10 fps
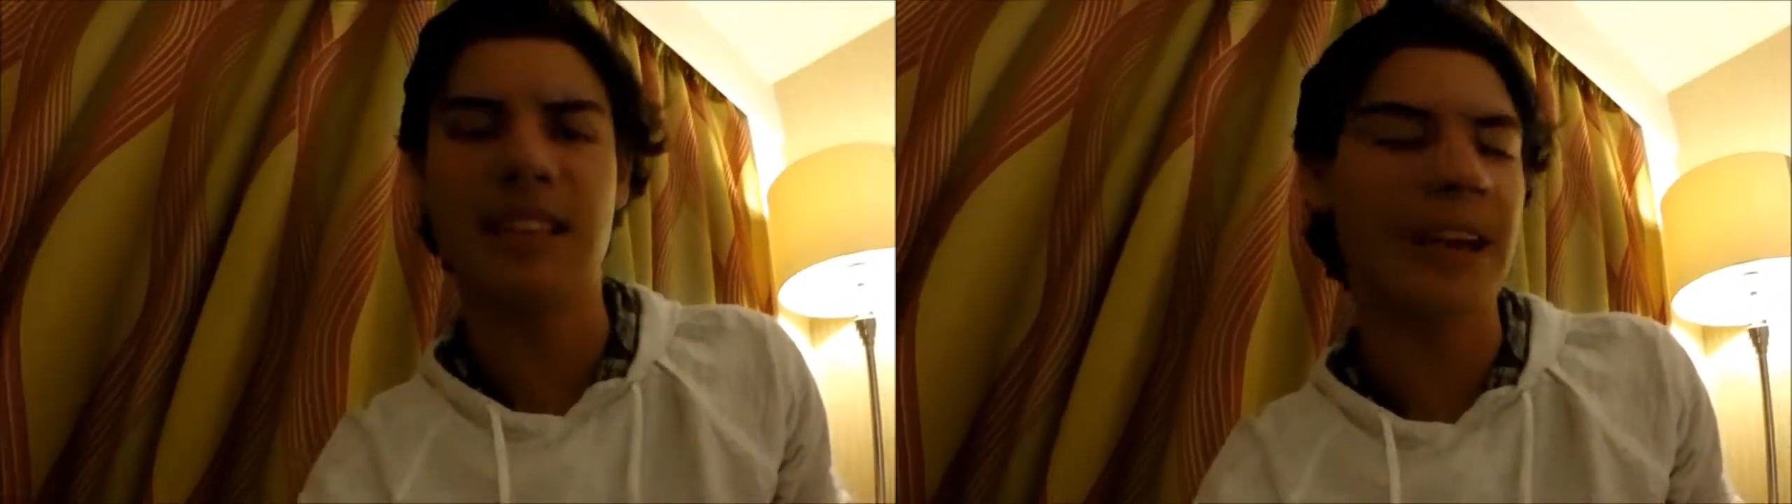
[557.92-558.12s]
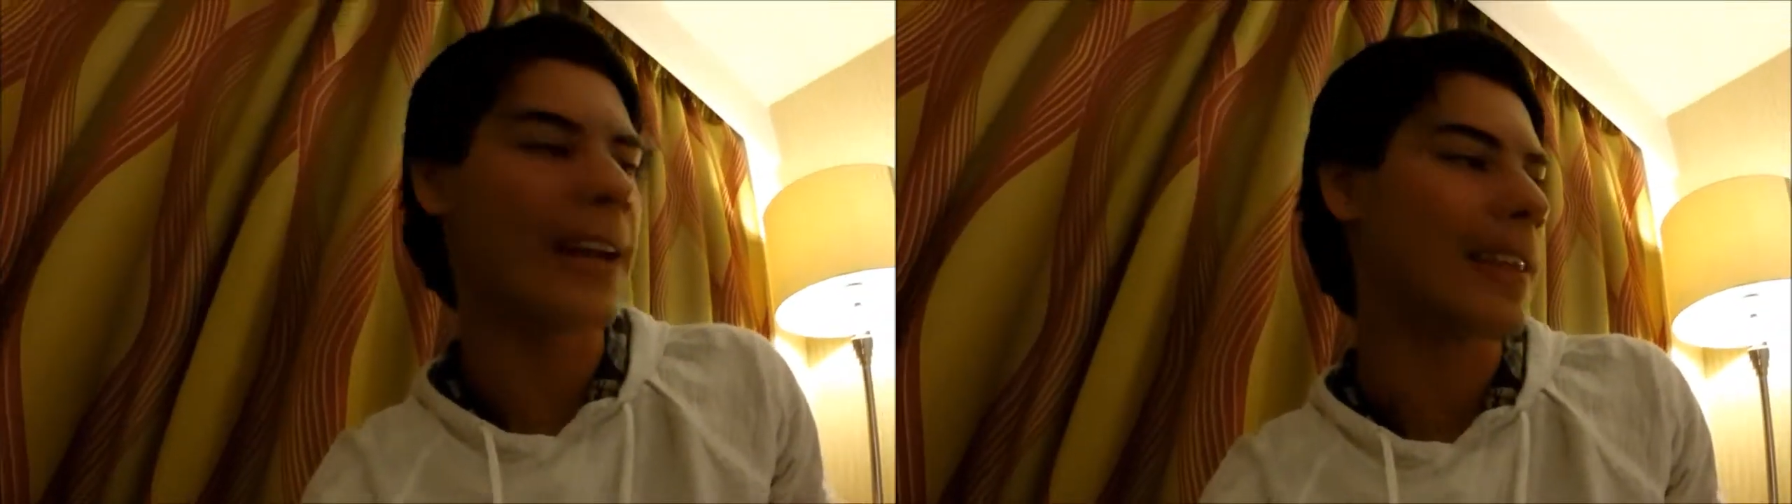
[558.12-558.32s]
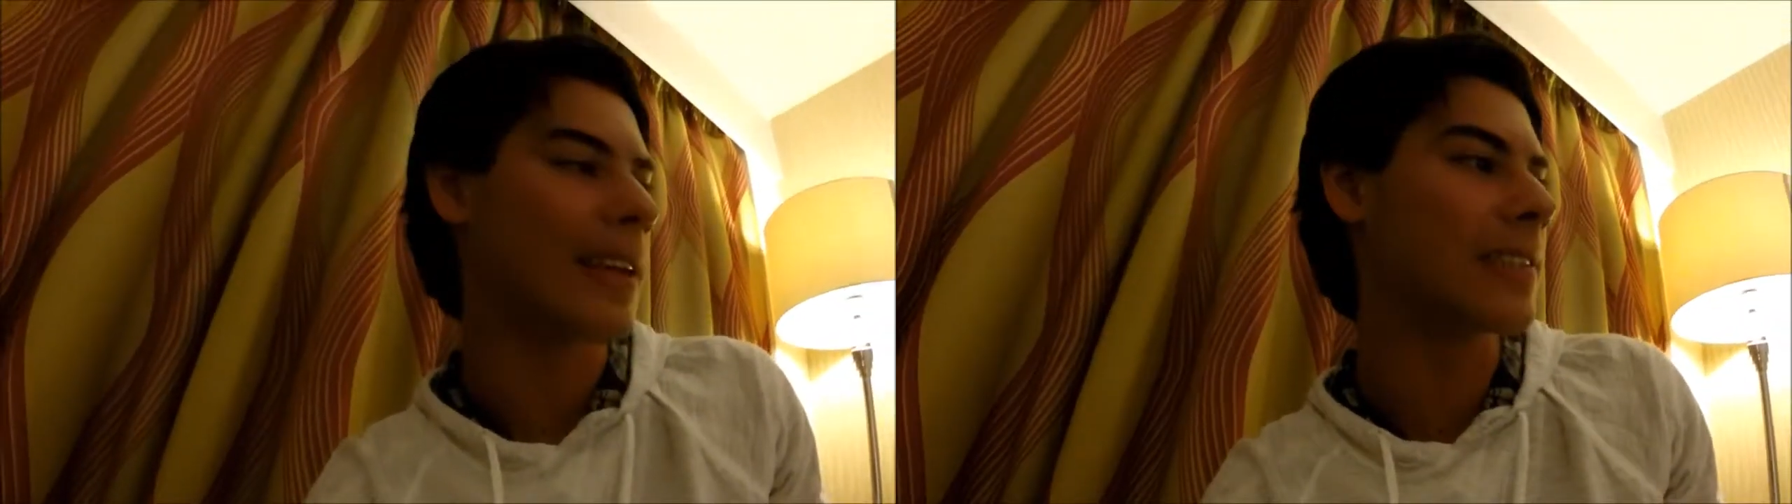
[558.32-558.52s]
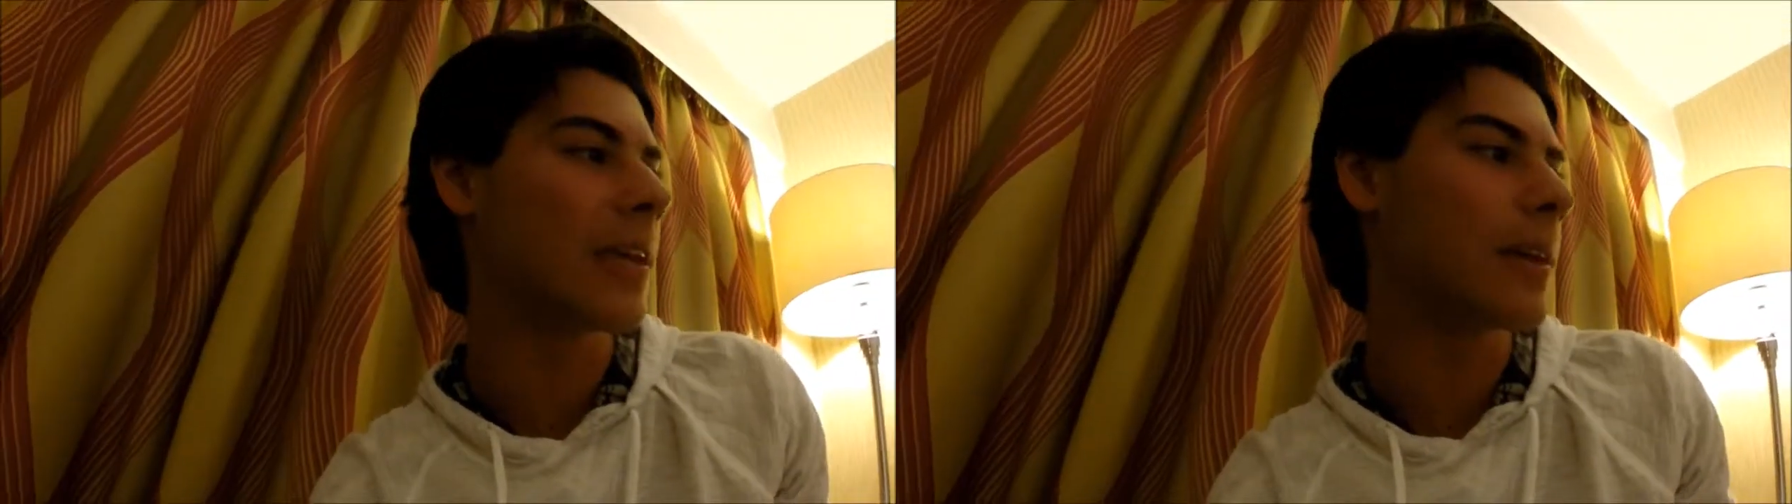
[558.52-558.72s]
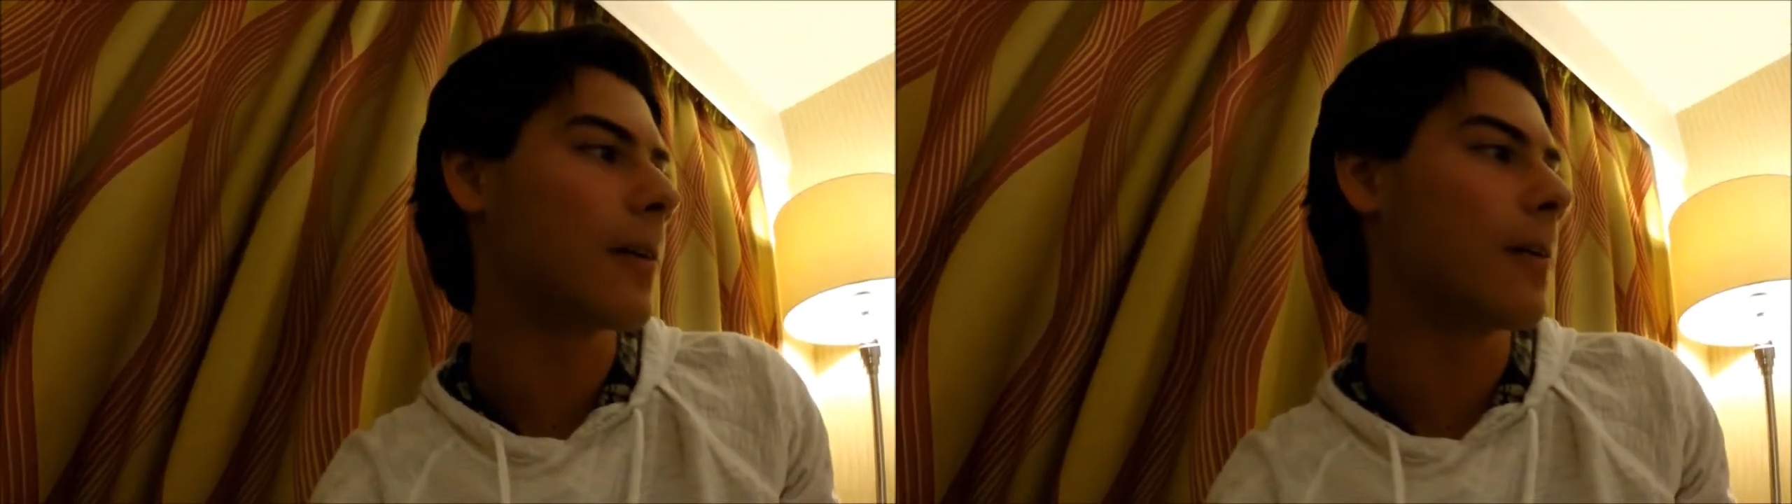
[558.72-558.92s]
like anything. It's
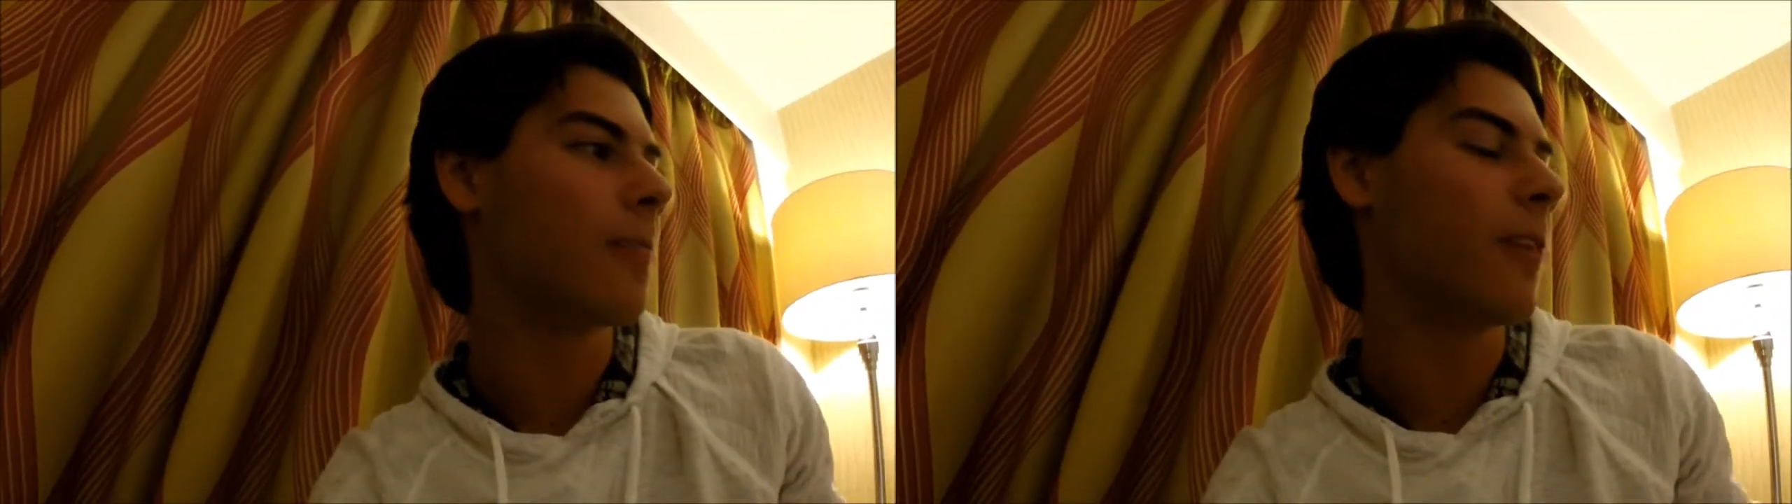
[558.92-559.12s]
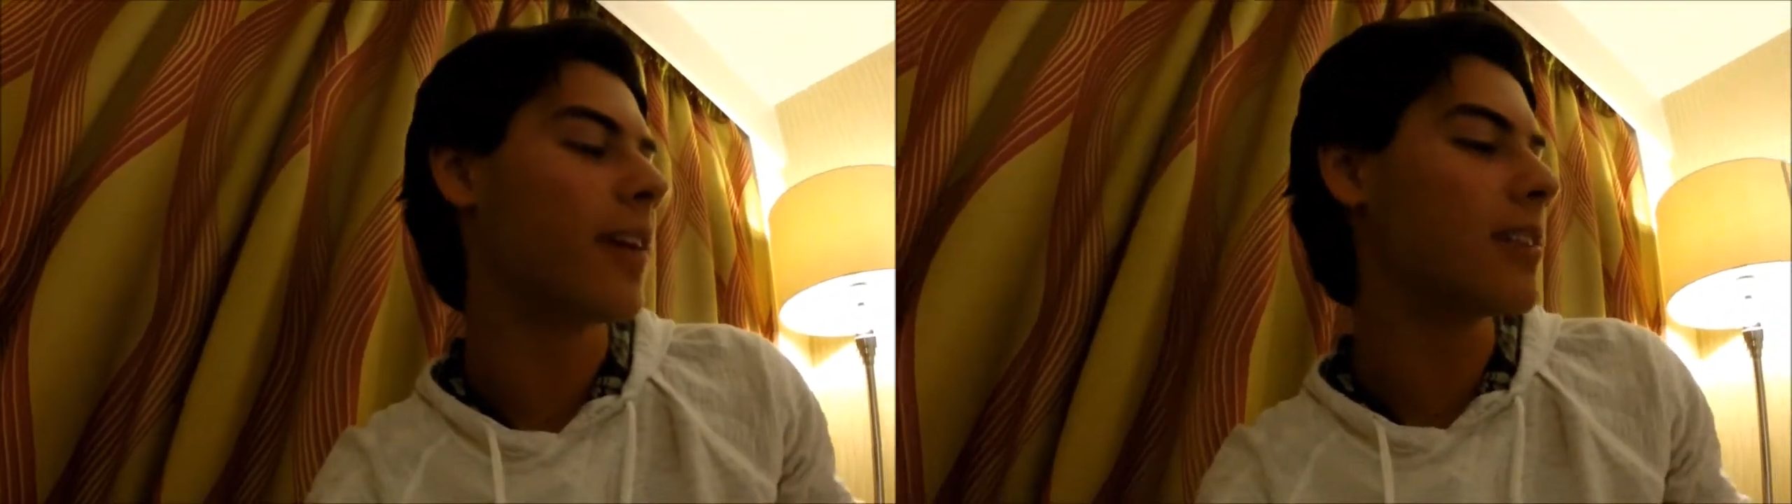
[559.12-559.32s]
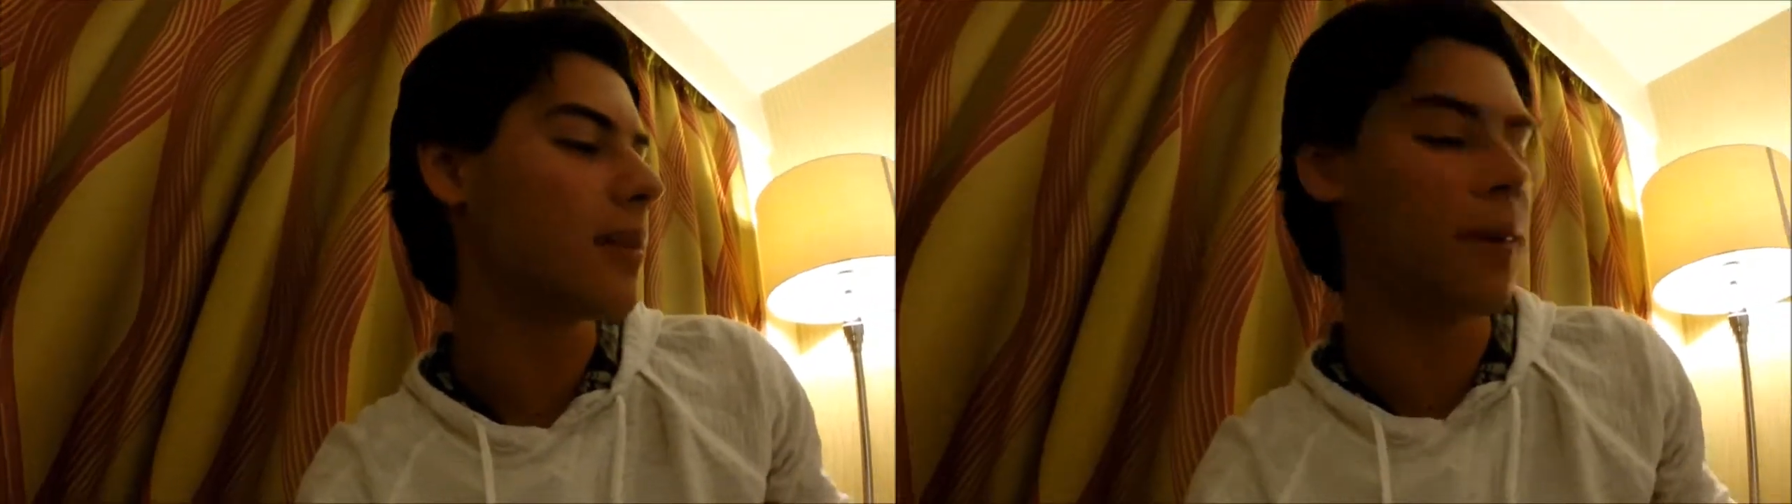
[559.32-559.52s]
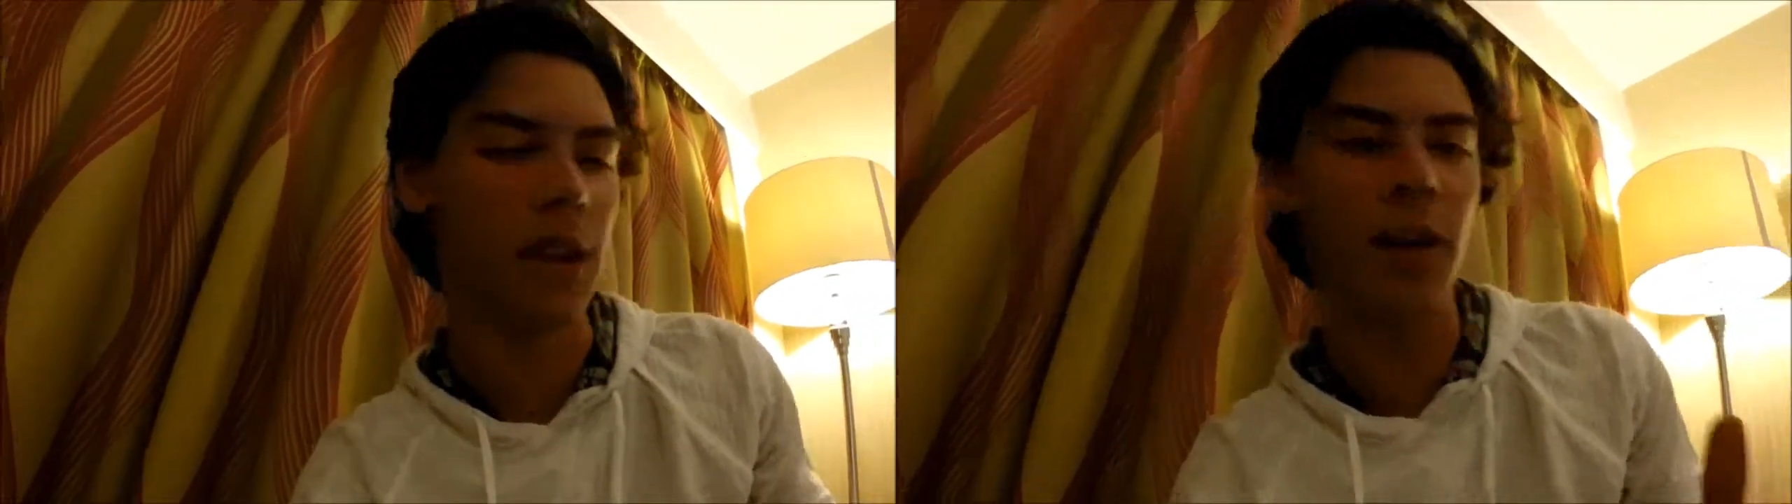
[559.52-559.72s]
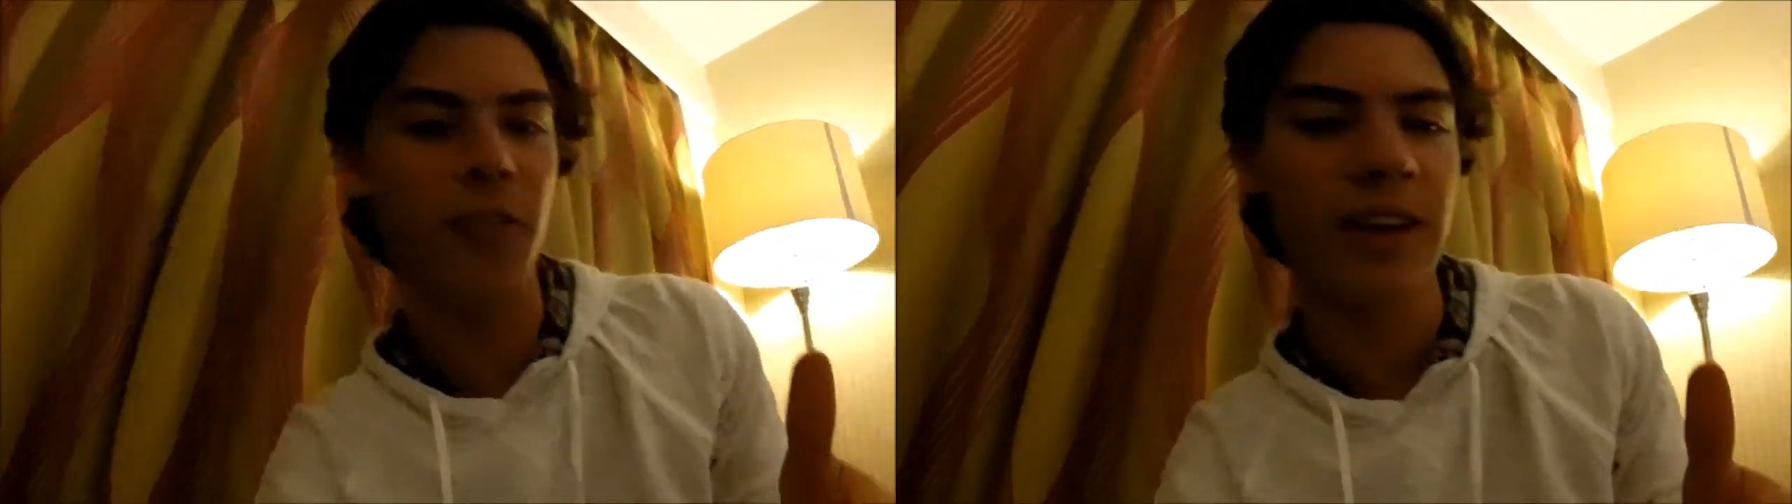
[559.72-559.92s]
like Fanta, but
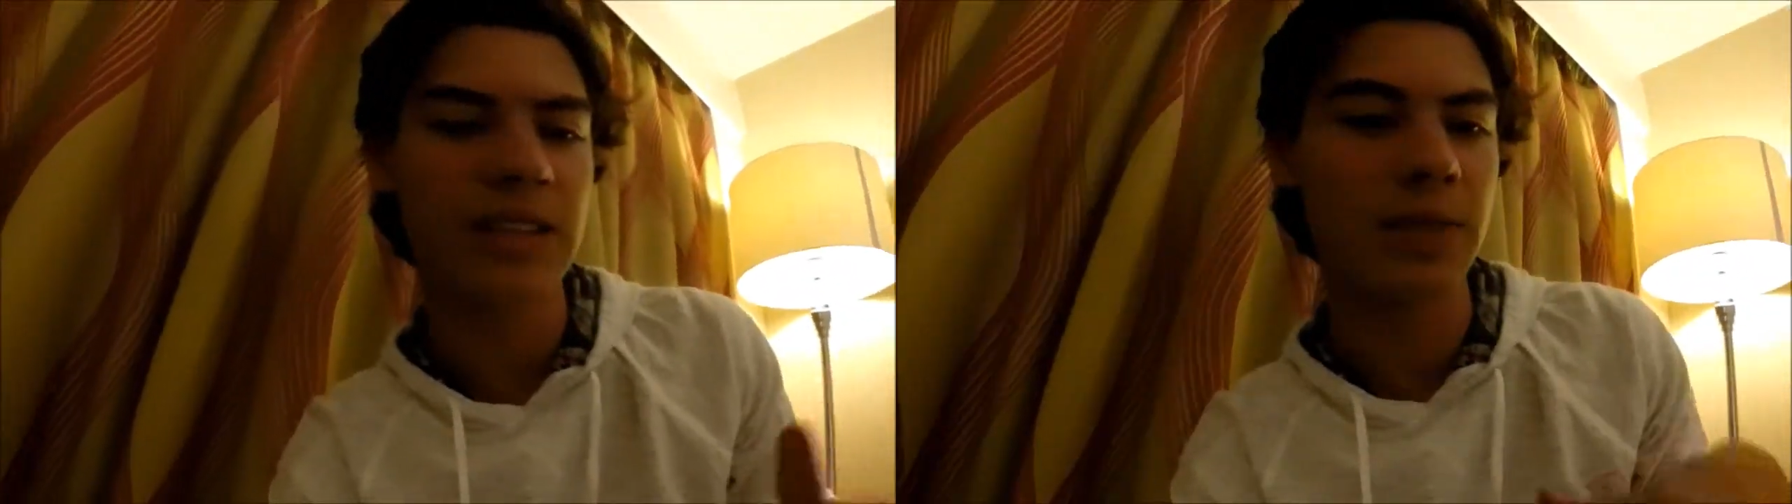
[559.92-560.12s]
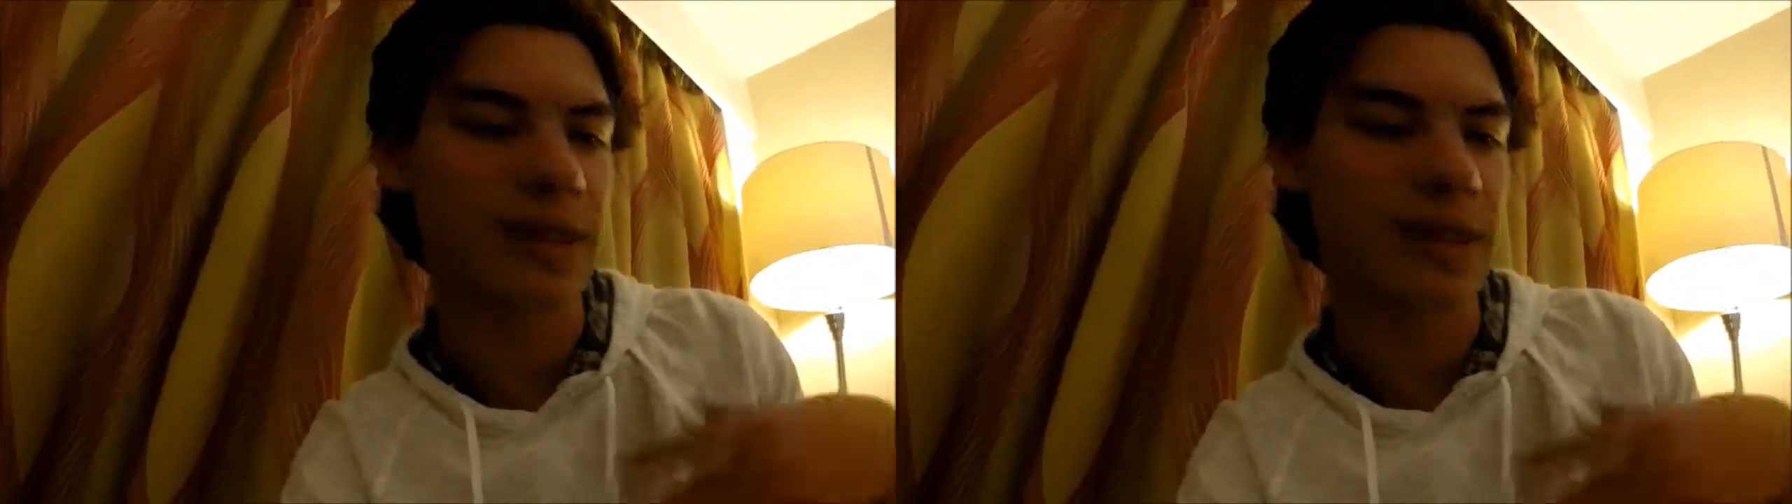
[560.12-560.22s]
not Fanta,